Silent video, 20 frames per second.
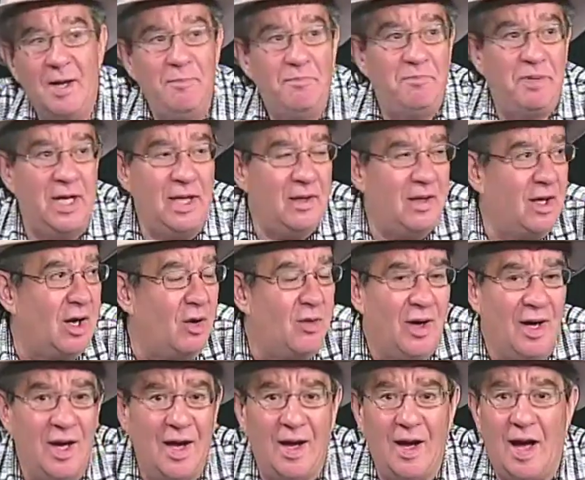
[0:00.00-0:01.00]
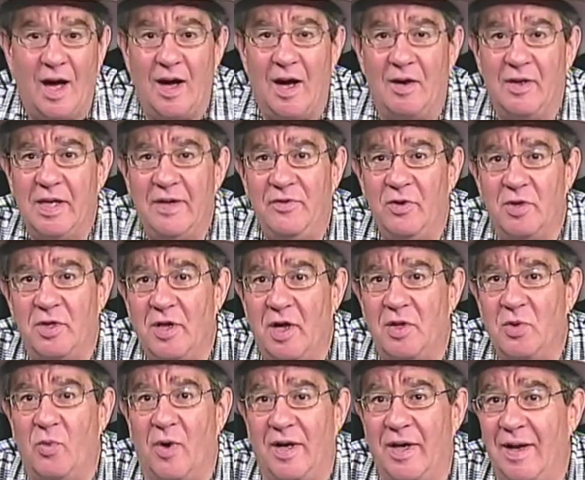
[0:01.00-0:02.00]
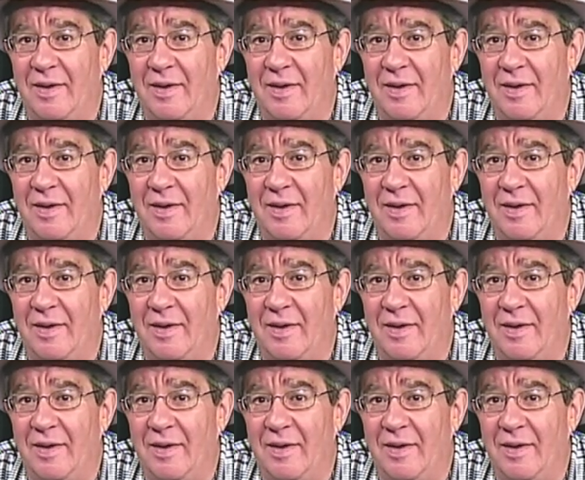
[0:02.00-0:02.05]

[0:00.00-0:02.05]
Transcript: Pe you know, I'll give you another one,